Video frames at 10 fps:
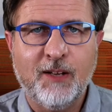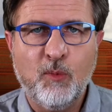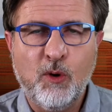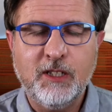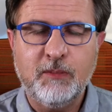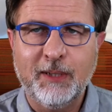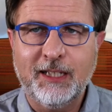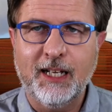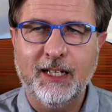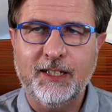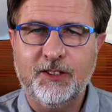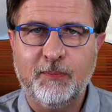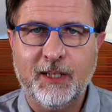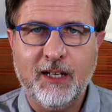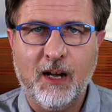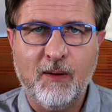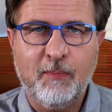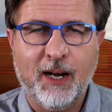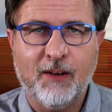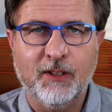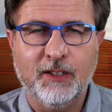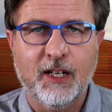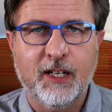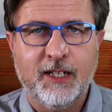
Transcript: And what is beginning to become apparent